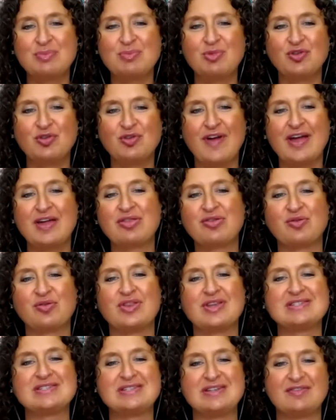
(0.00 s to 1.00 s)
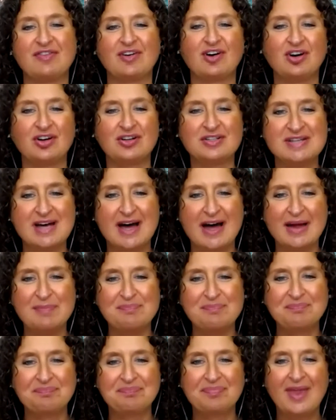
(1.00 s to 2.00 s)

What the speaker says: moving through this difficult time.